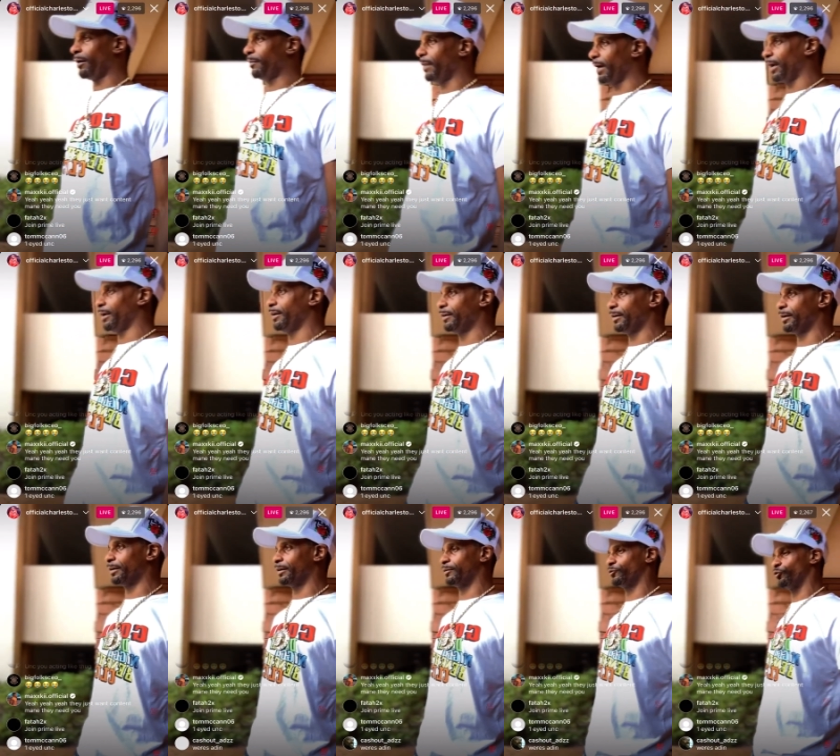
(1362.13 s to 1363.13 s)
Well, I'm mad
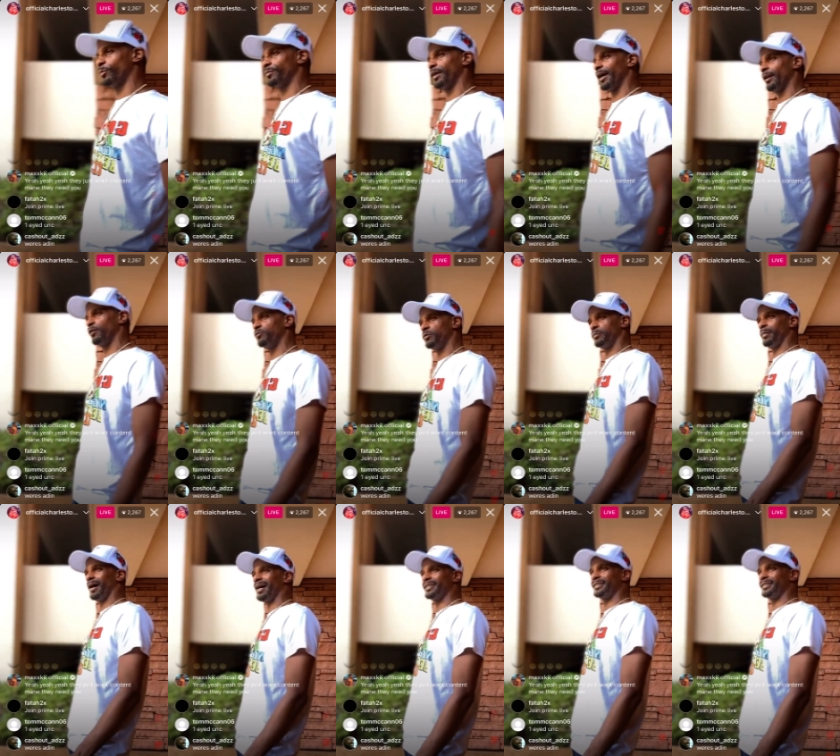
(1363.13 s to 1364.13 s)
this nigga done tripped out
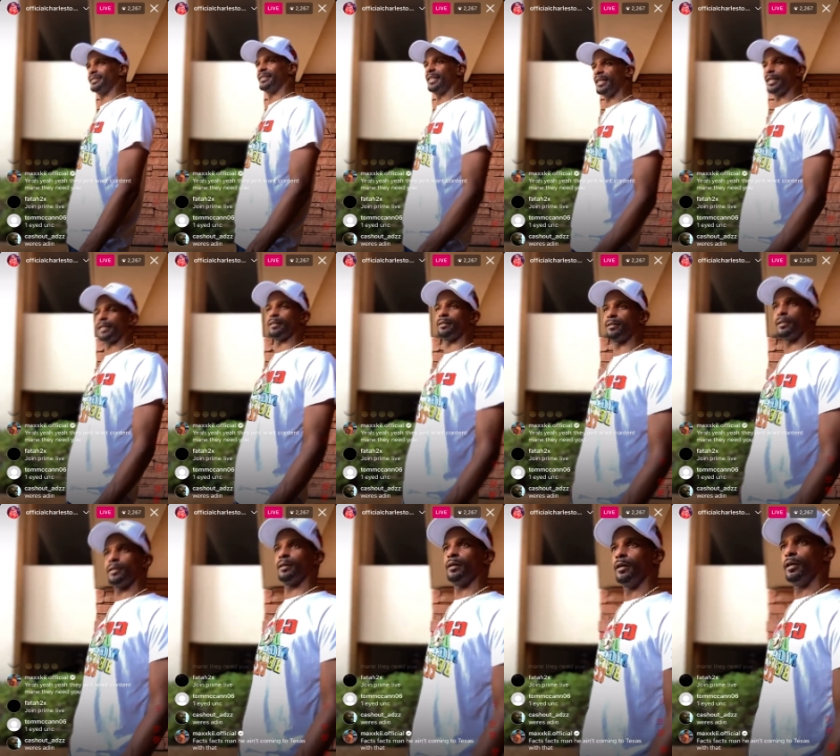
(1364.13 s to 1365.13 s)
over my dick.
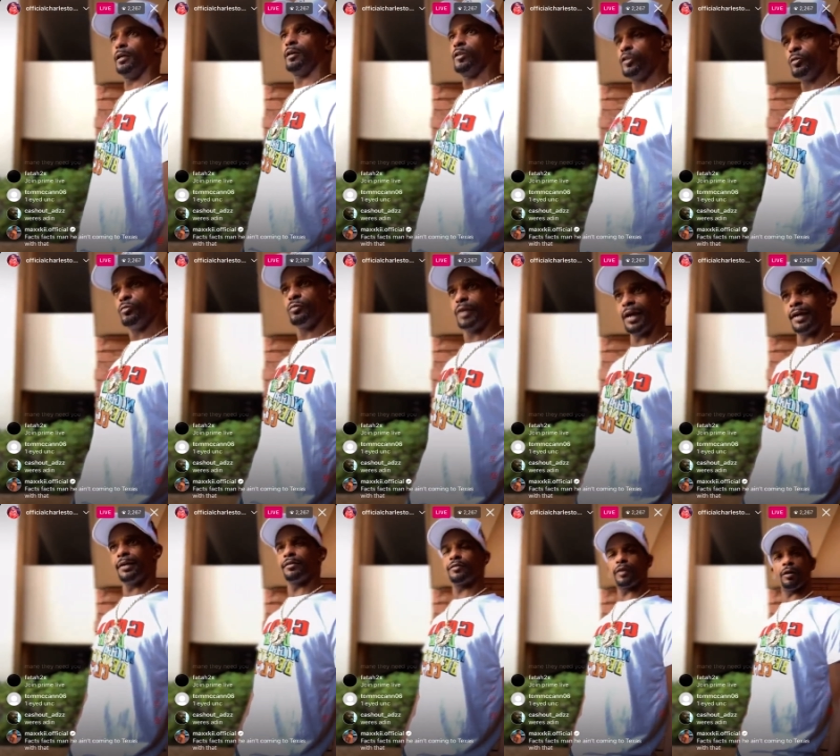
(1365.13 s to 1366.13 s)
You
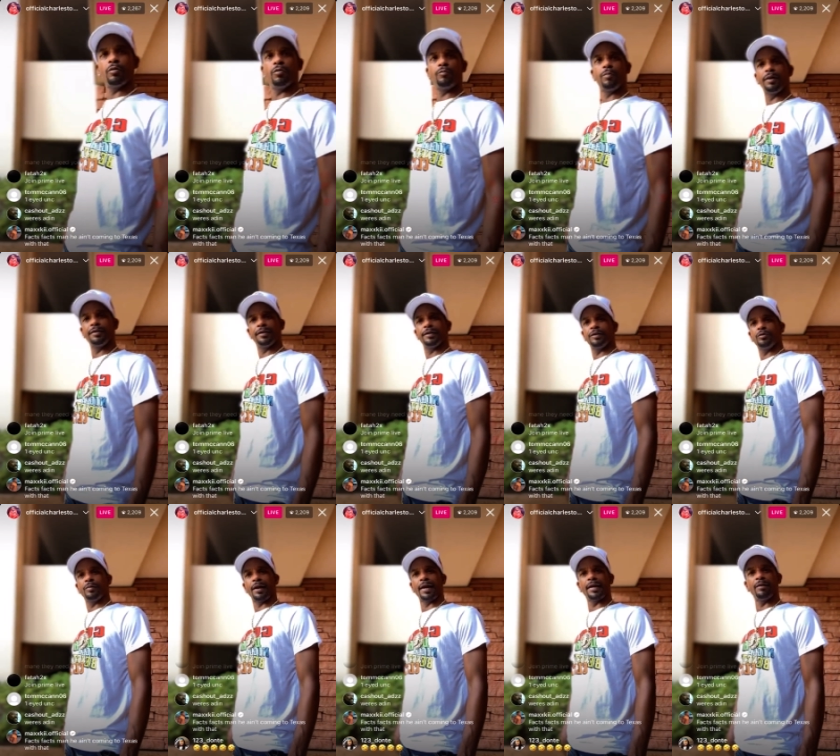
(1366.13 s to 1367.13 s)
gay so what,
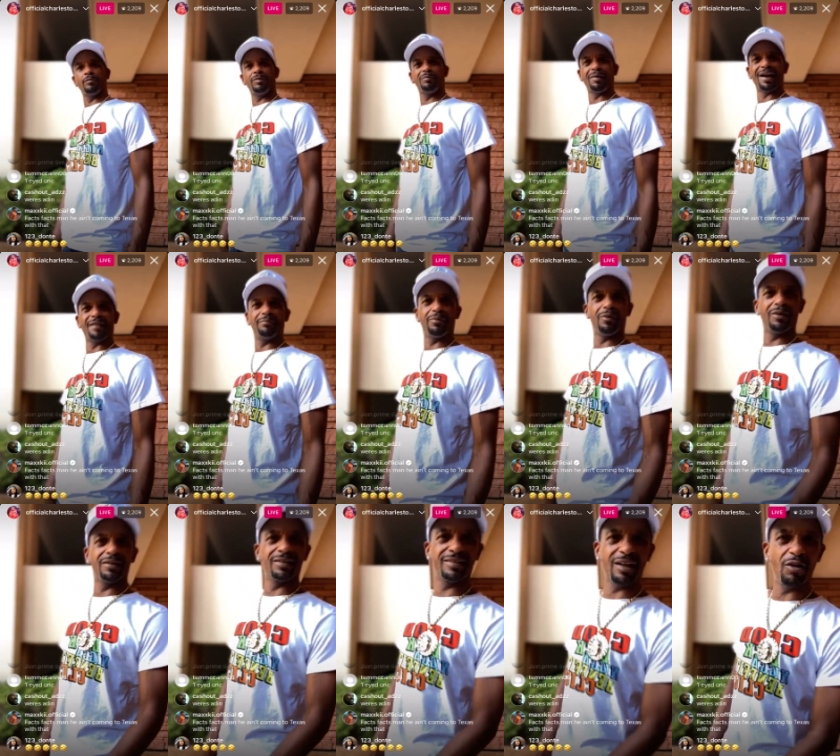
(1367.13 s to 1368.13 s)
nigga, you hanging with white
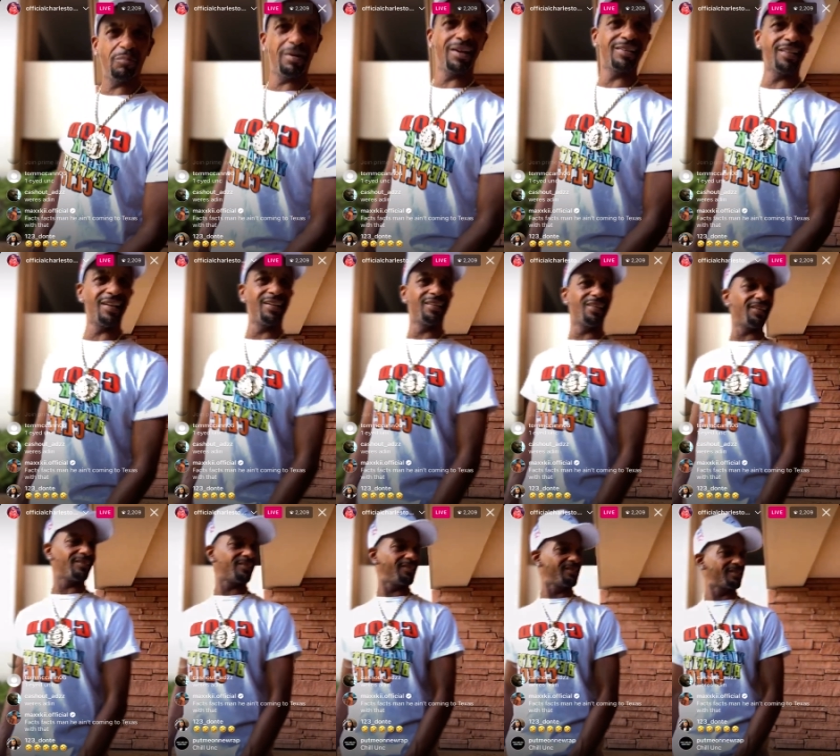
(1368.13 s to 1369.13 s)
boys to talk about they
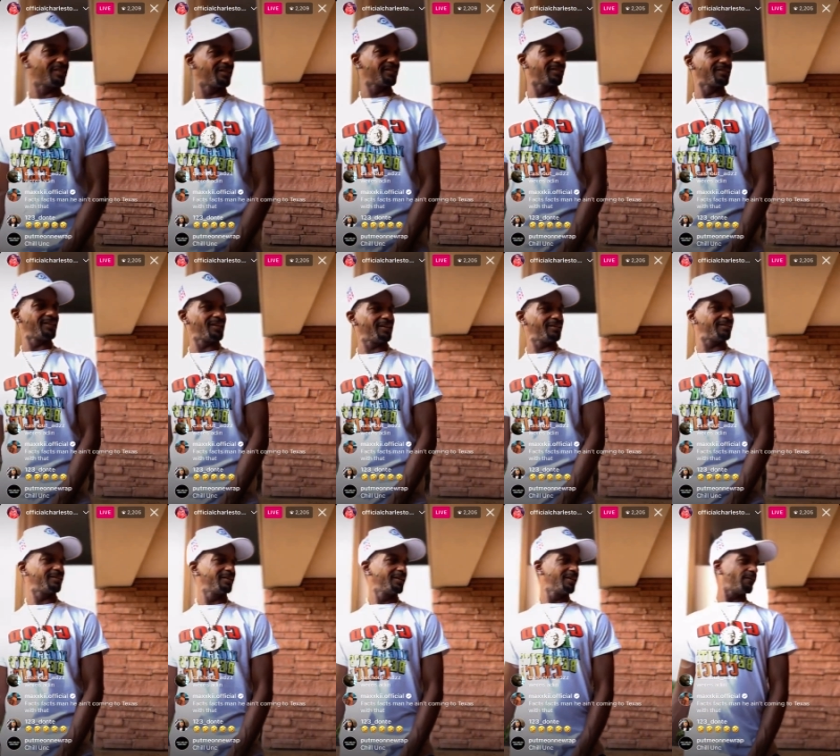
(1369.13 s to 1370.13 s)
kiss each other,
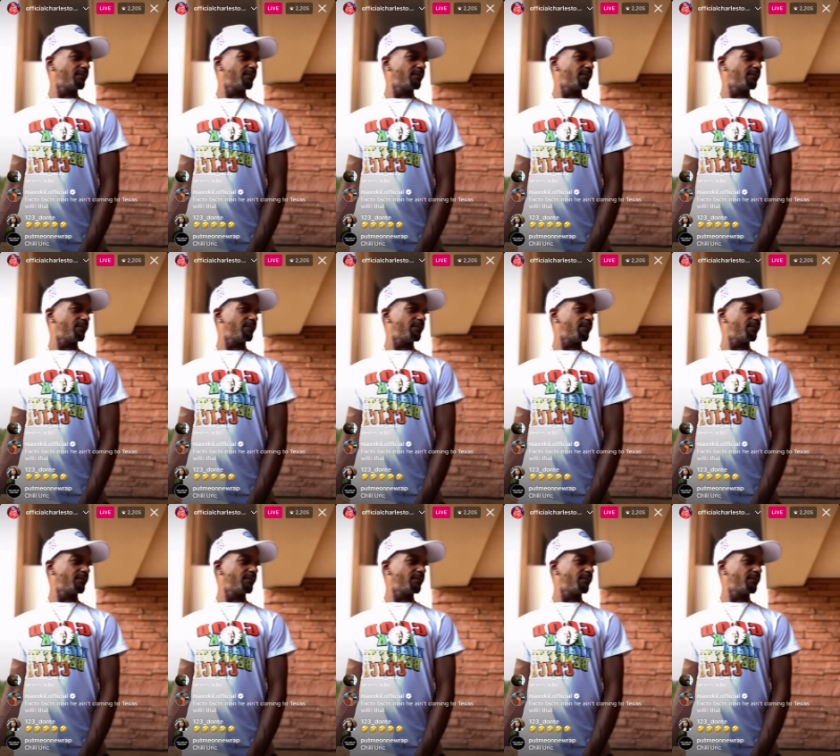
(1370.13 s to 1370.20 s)
nigga.